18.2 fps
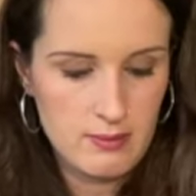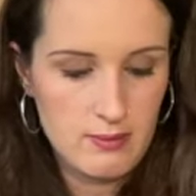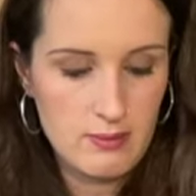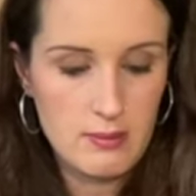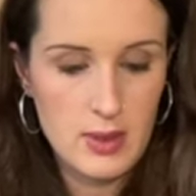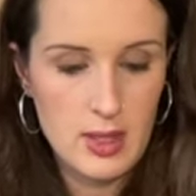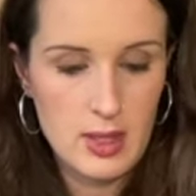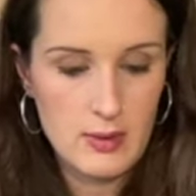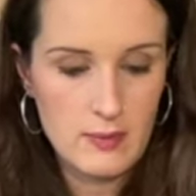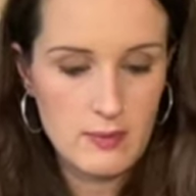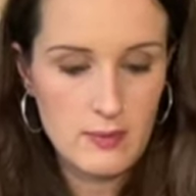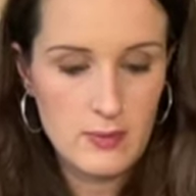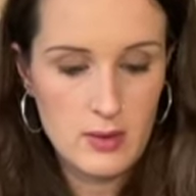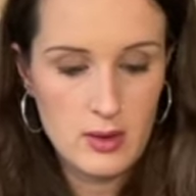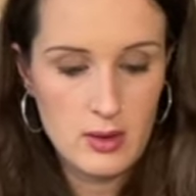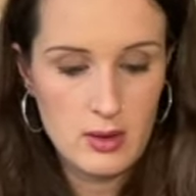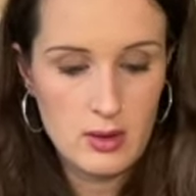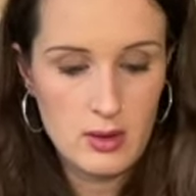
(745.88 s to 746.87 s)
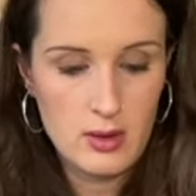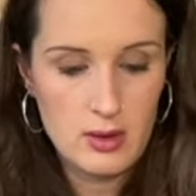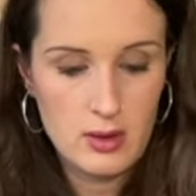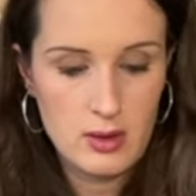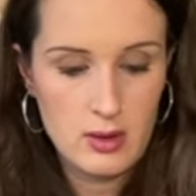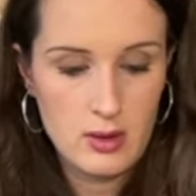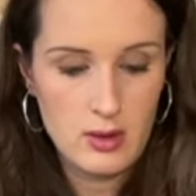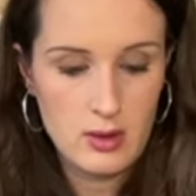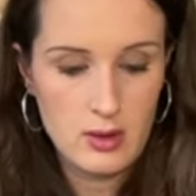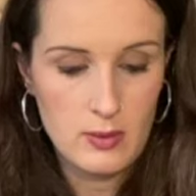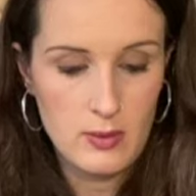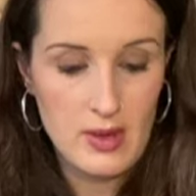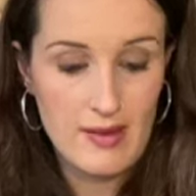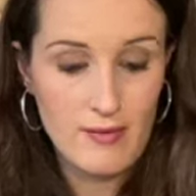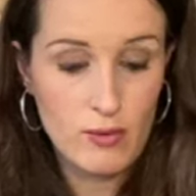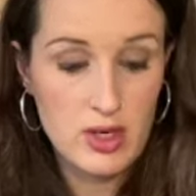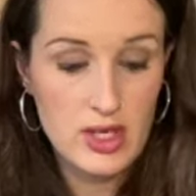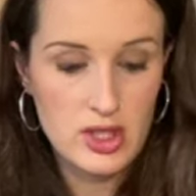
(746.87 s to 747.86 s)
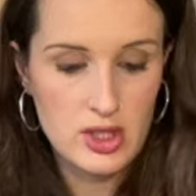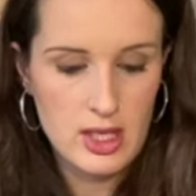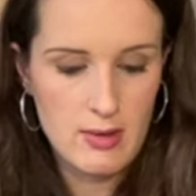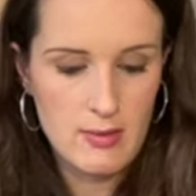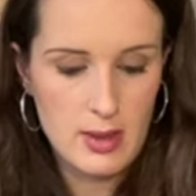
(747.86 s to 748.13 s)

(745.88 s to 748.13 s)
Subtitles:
But we haven't reached that